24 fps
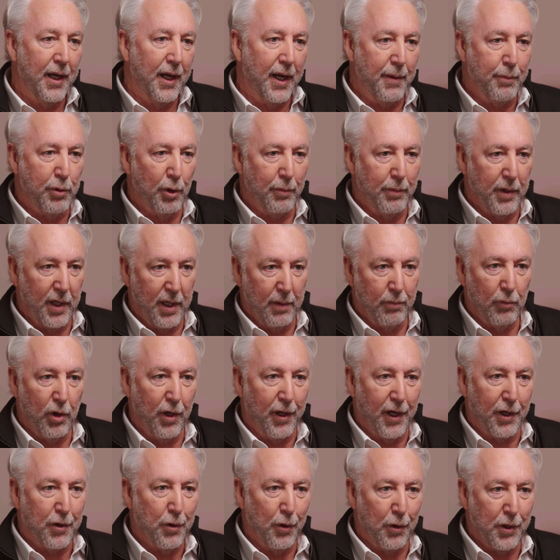he put me in what
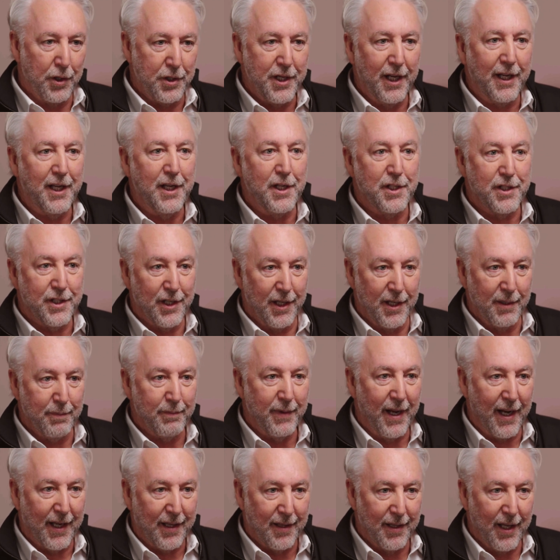they call the dicky seat
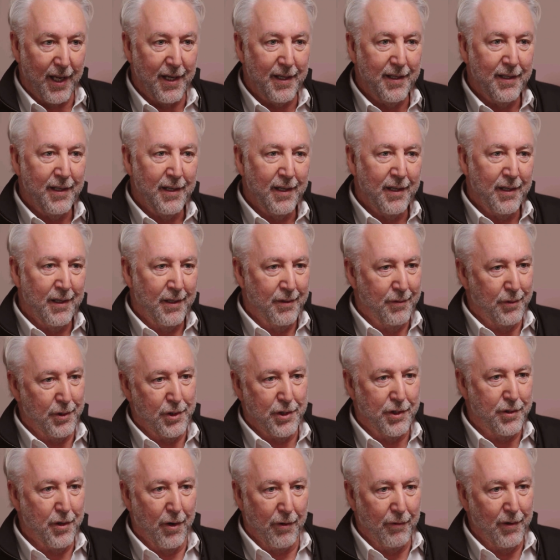back then,
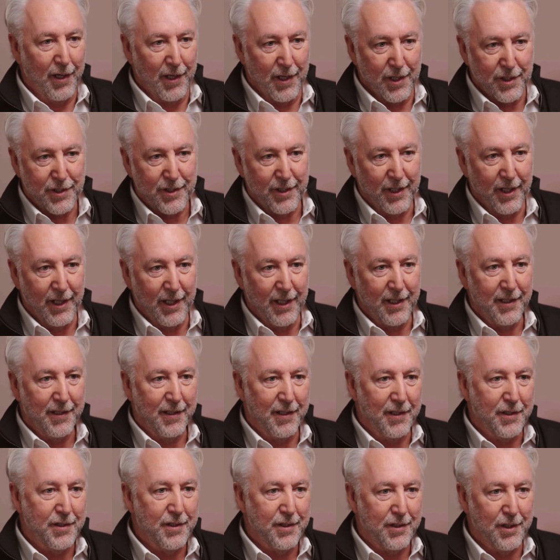which is not really a seat.
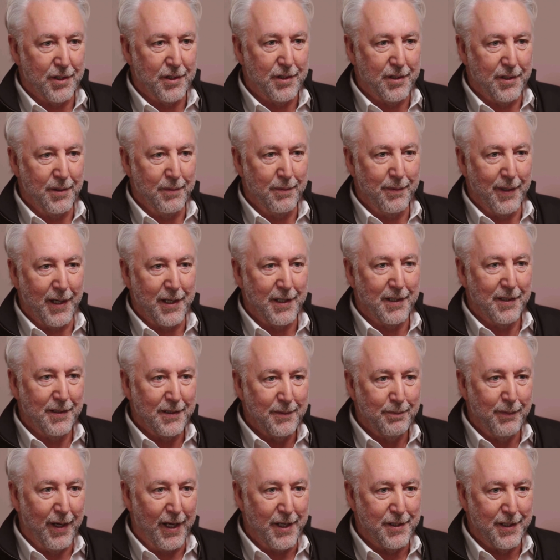It's just a
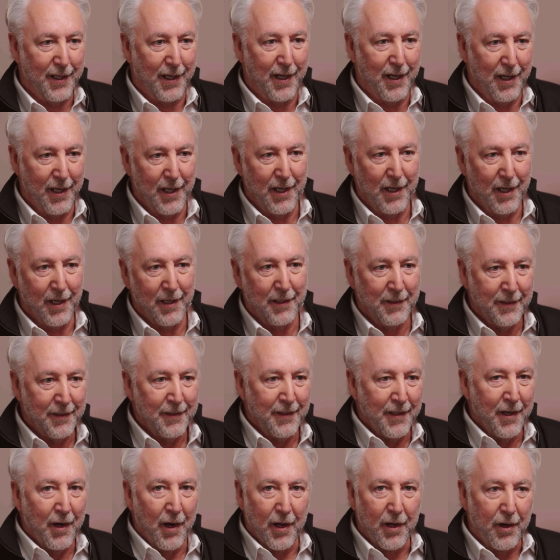basically
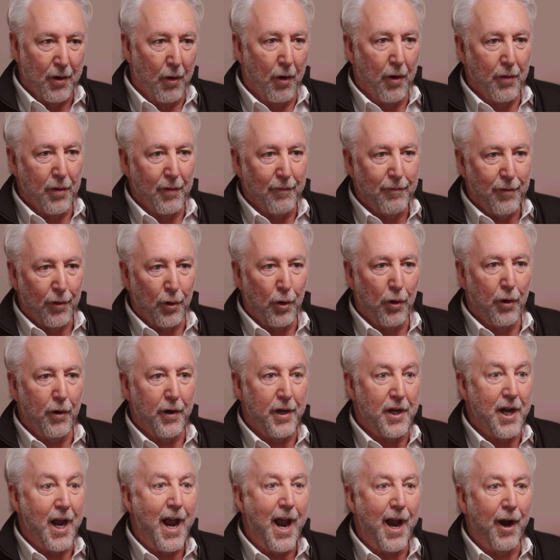you're on the floor
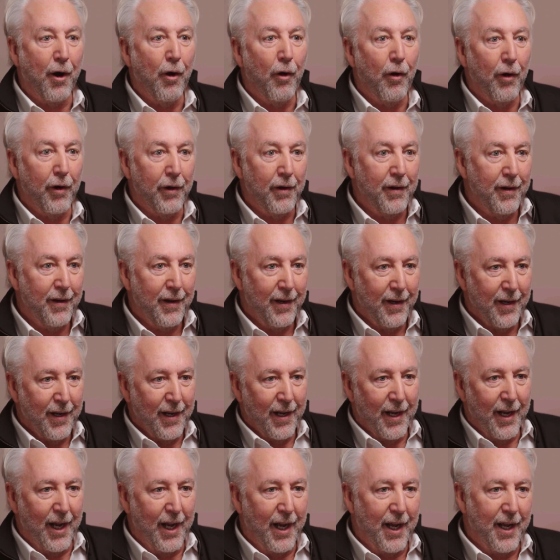and you hang on.
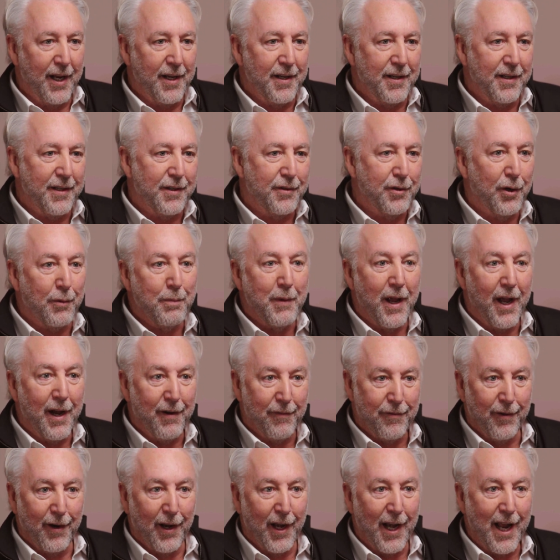And took me
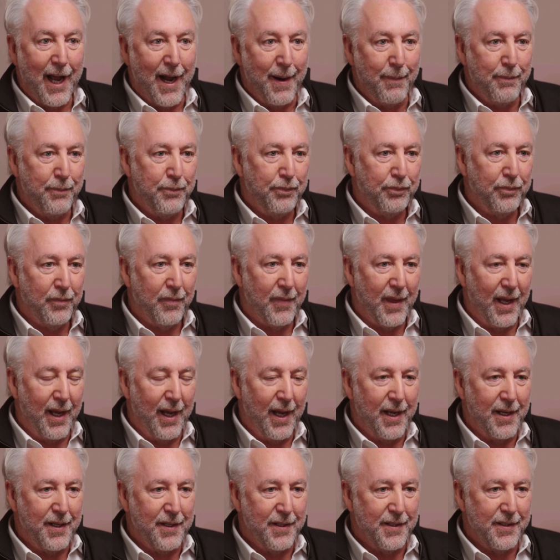out for a lap,
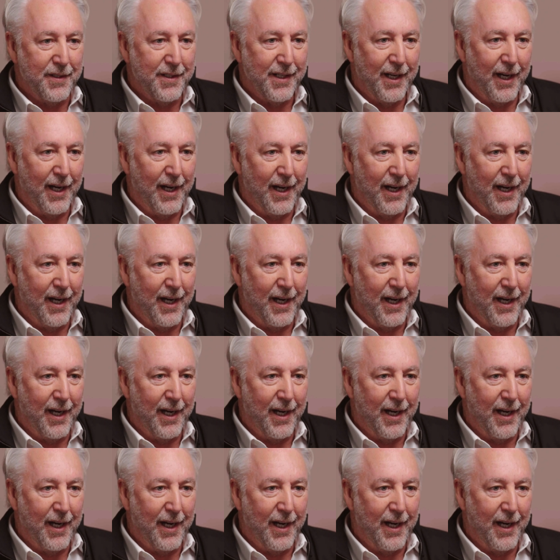and